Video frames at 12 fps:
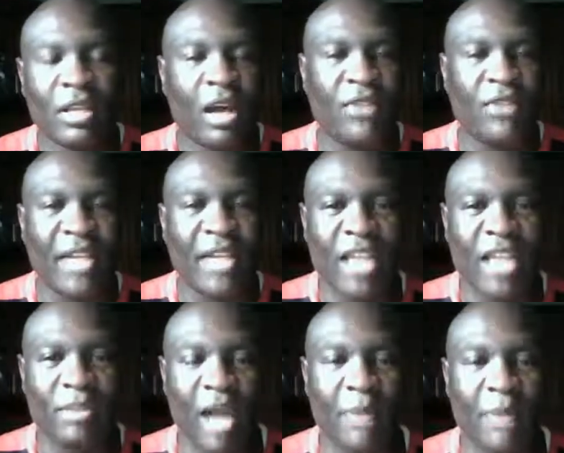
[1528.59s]
of Elijah
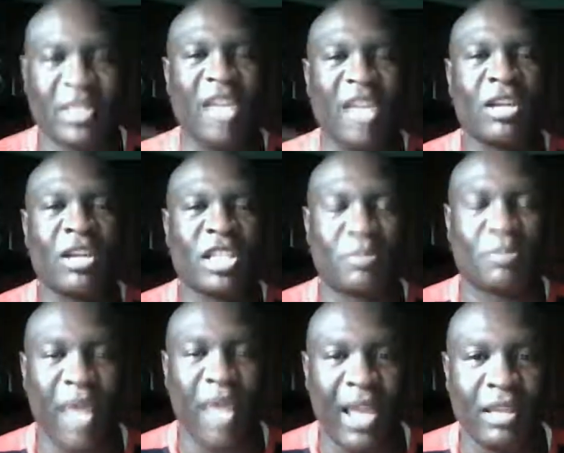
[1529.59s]
Muhammad, they could
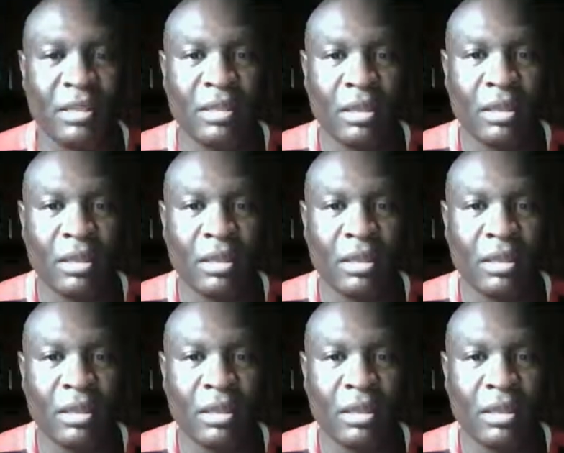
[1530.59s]
explain